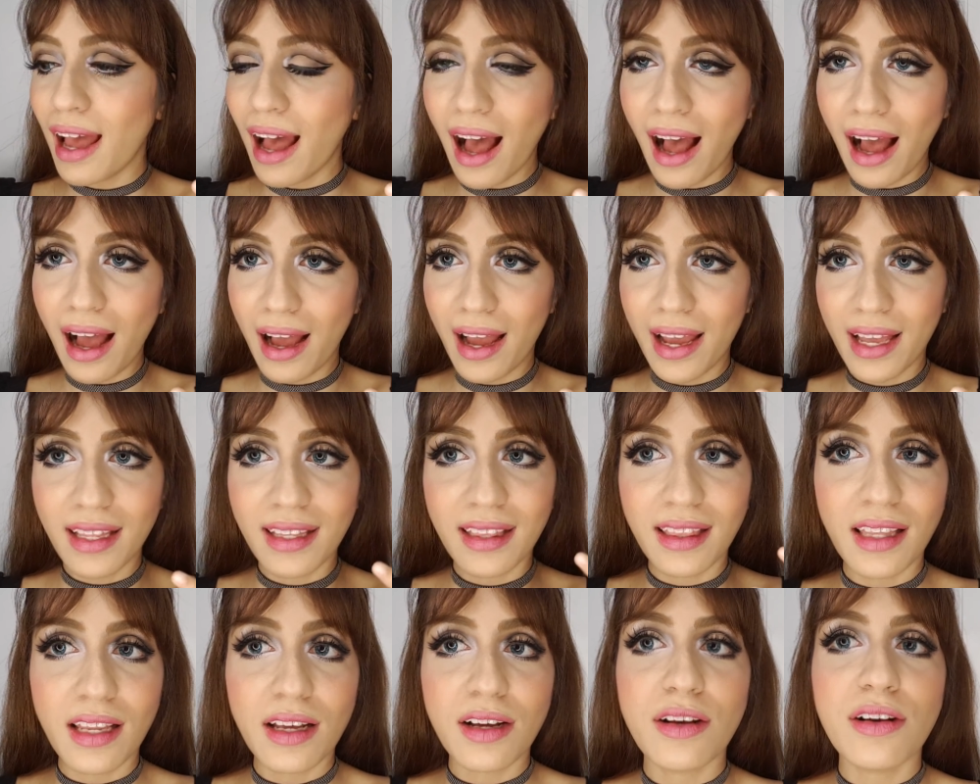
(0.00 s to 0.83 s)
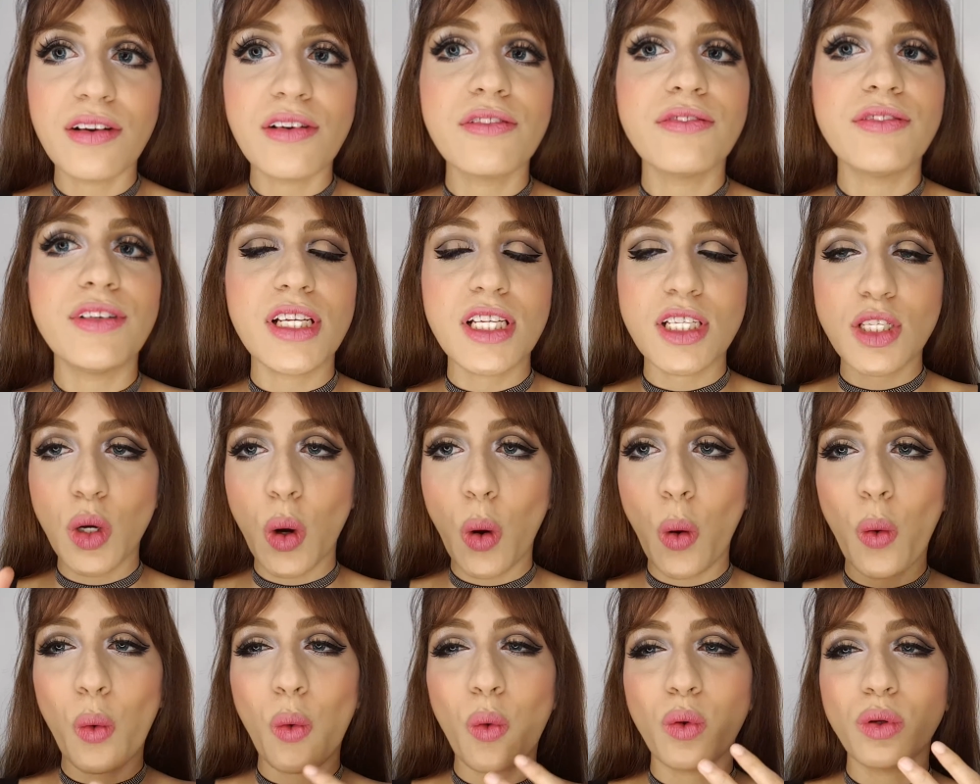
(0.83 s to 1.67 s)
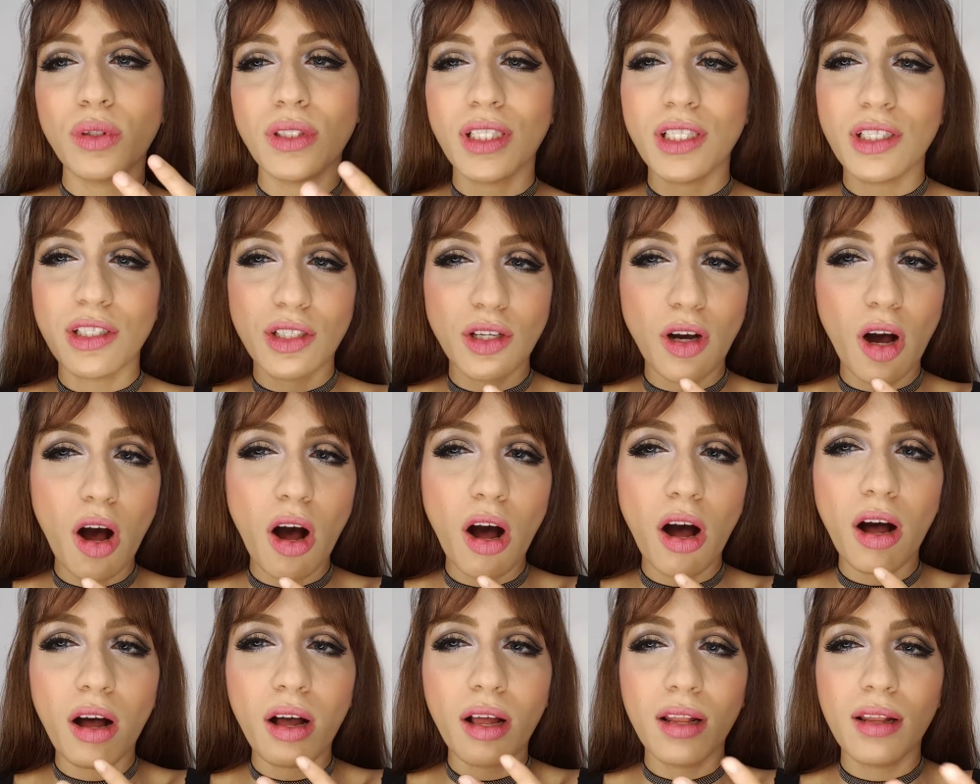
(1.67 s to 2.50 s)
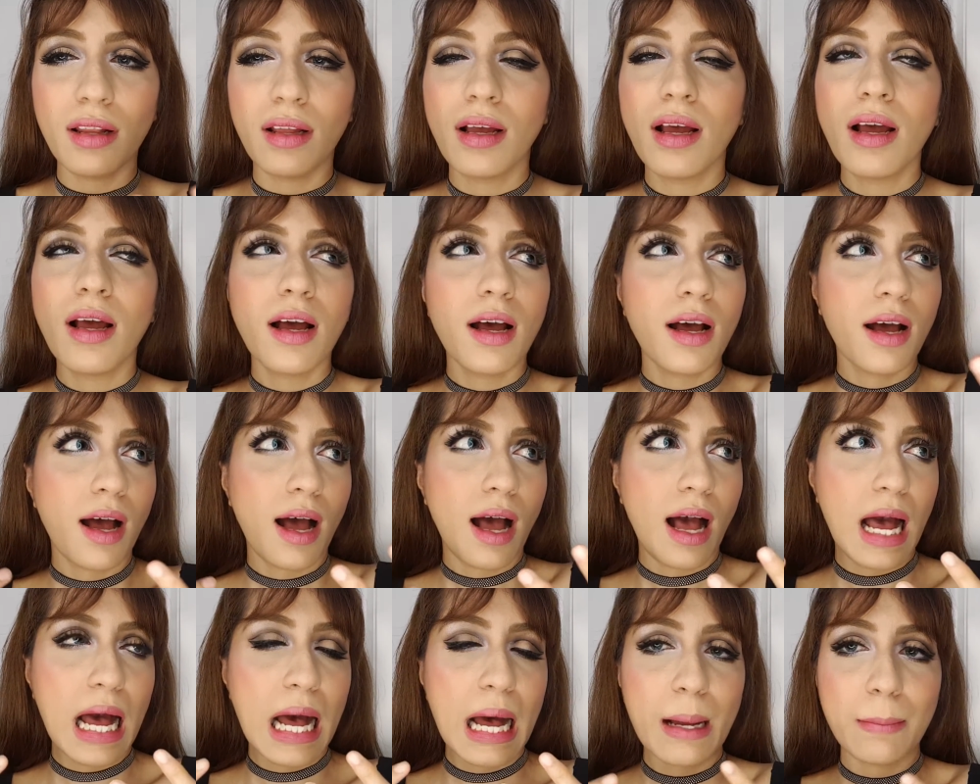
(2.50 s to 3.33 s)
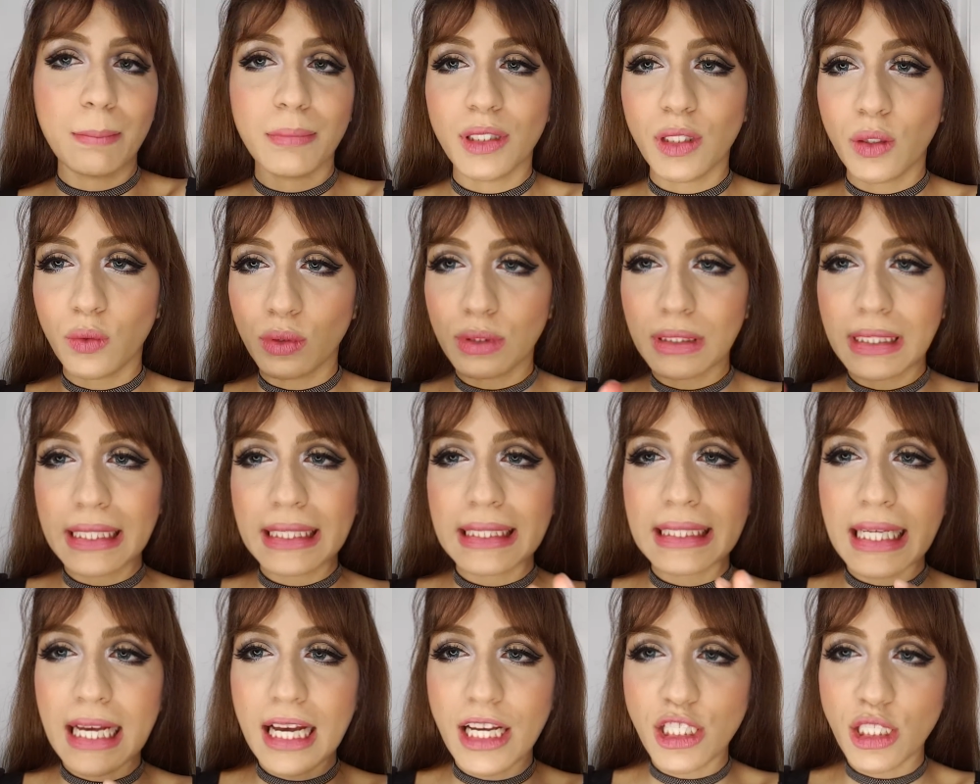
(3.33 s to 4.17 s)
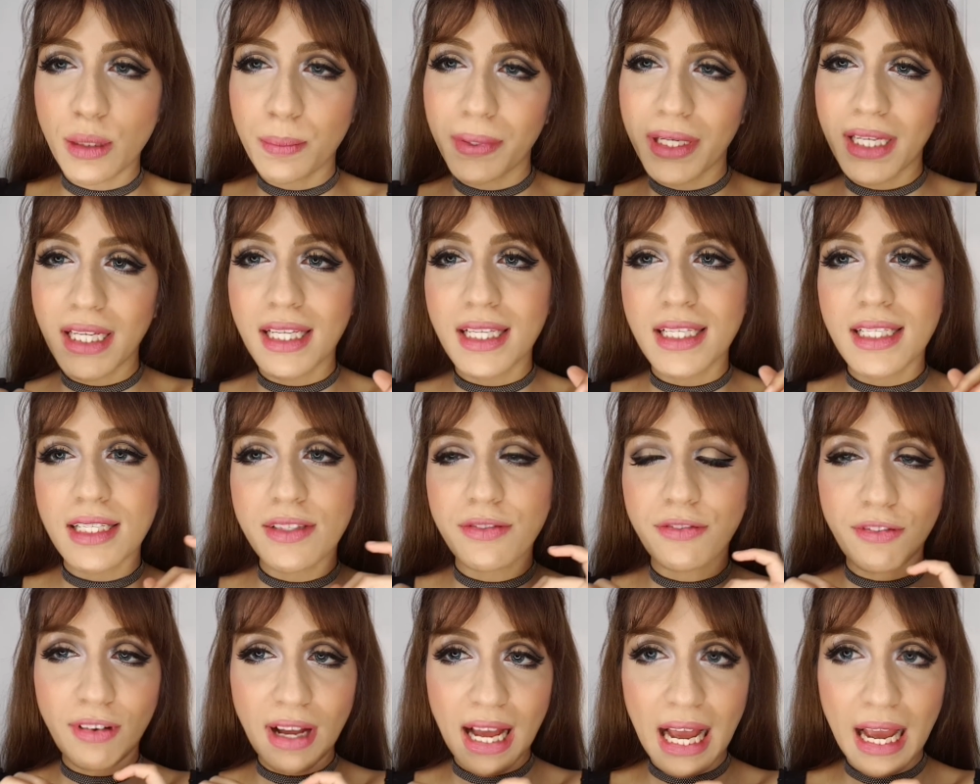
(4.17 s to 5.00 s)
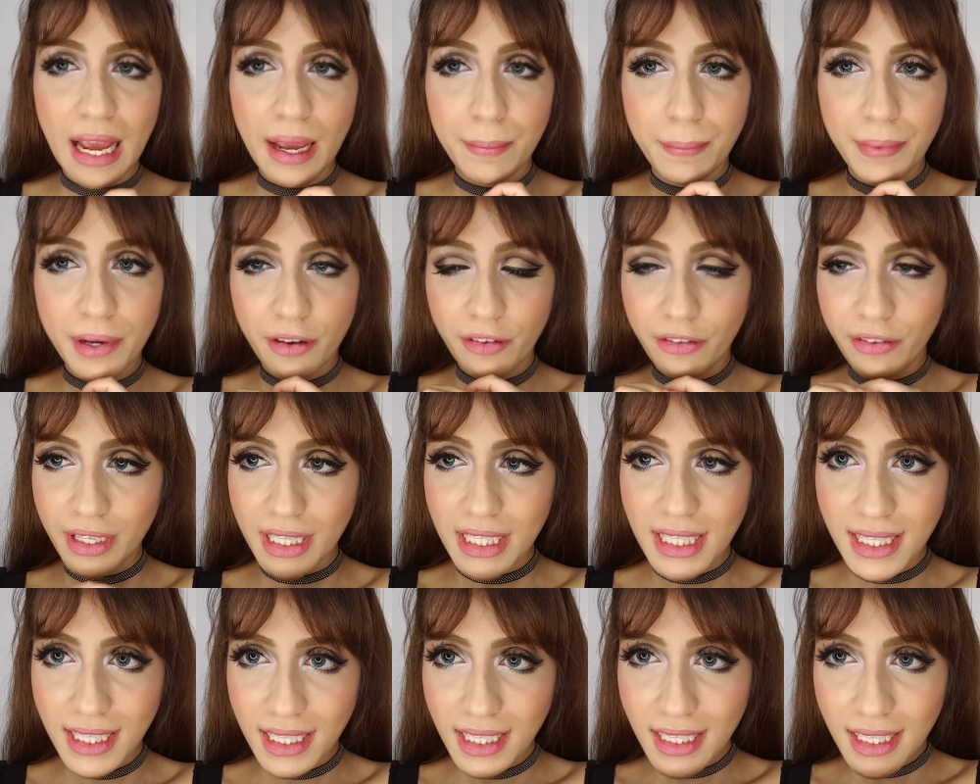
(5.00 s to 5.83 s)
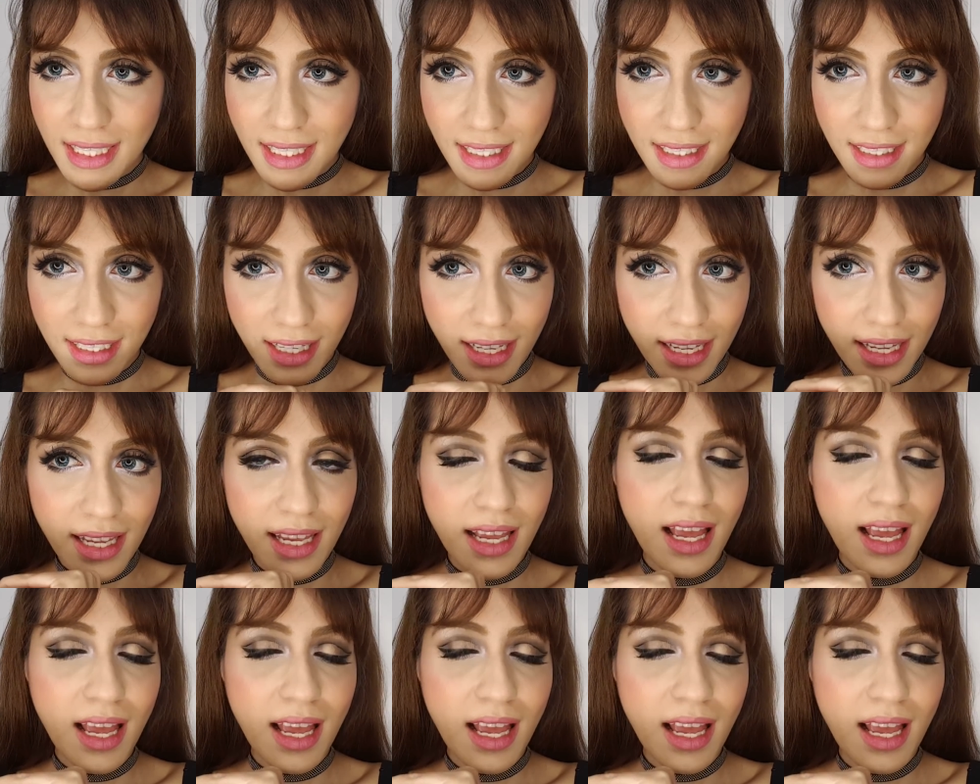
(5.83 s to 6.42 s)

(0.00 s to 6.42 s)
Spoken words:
I love this whole doll Lolita Japanese vibe recently.